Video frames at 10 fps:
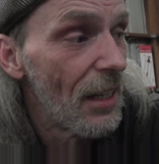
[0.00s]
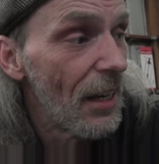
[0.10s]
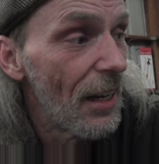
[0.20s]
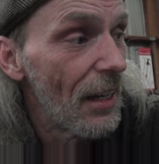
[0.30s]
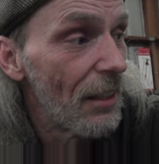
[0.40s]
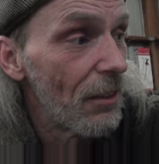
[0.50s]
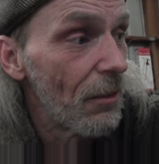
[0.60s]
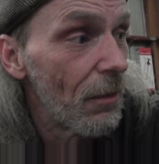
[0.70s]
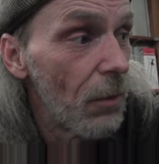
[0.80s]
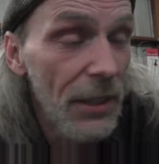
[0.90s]

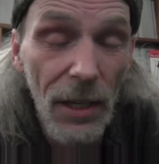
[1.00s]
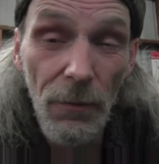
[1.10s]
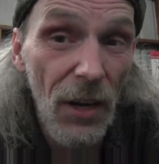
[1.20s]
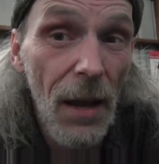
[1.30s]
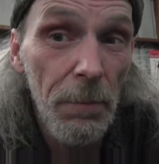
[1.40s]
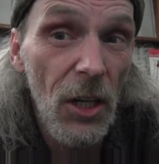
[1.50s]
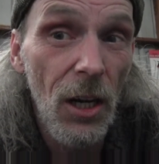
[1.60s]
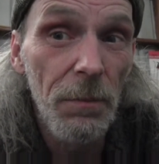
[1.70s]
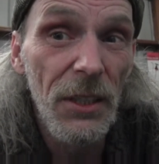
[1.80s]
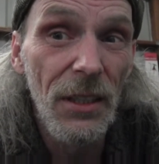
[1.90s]
And with them flap
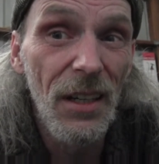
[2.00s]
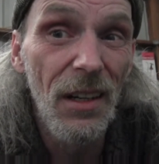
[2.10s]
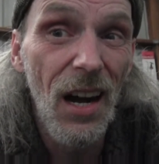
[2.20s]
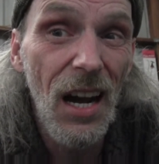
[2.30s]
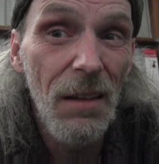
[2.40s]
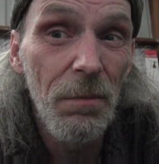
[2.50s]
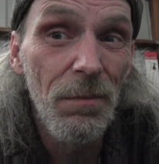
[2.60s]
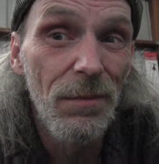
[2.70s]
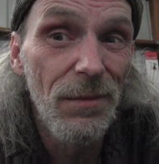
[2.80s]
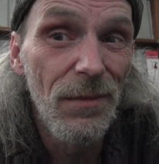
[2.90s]
tops in there, I'm
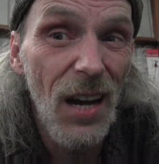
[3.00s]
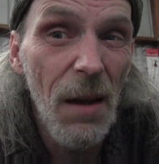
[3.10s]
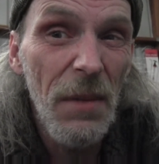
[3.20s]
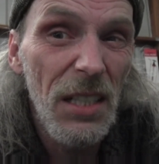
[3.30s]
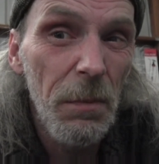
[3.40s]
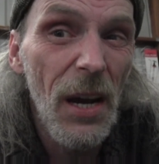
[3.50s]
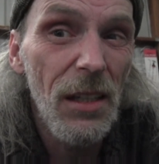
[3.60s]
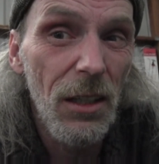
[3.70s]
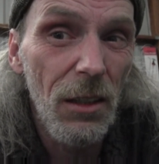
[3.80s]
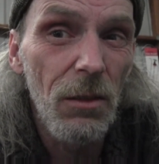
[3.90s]

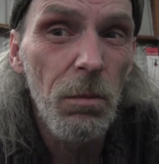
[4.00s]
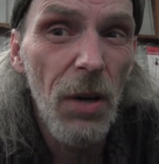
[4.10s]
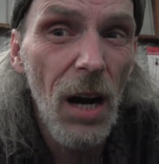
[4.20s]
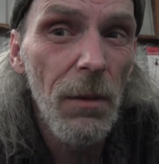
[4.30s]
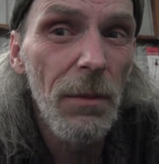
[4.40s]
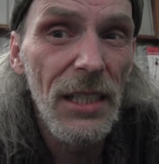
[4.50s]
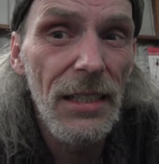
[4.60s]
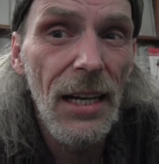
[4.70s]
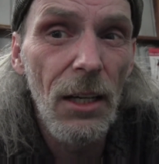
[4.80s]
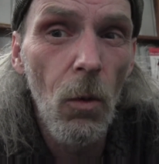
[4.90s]
expecting probably
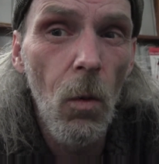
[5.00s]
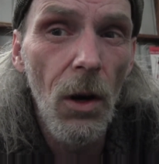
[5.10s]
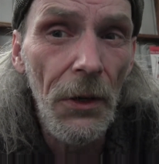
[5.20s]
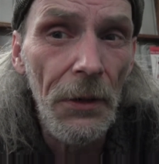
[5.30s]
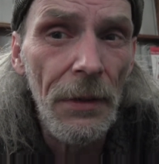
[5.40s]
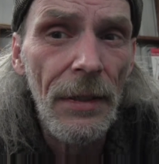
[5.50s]
10 to 1.